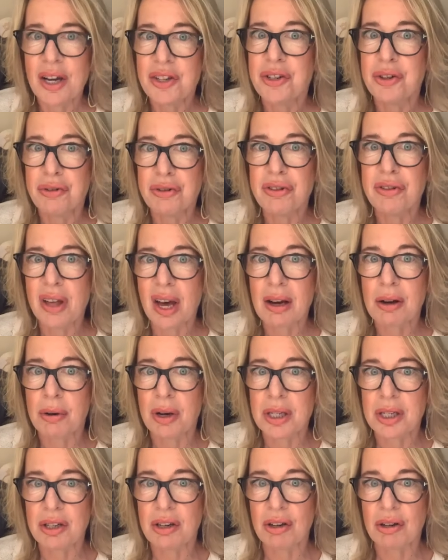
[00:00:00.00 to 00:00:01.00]
I do that
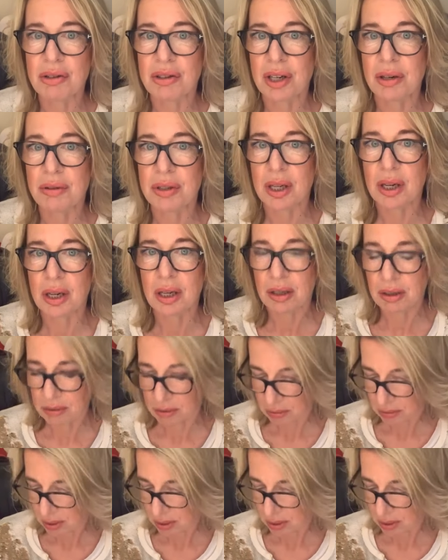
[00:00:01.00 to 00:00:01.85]
quite a lot, don't I?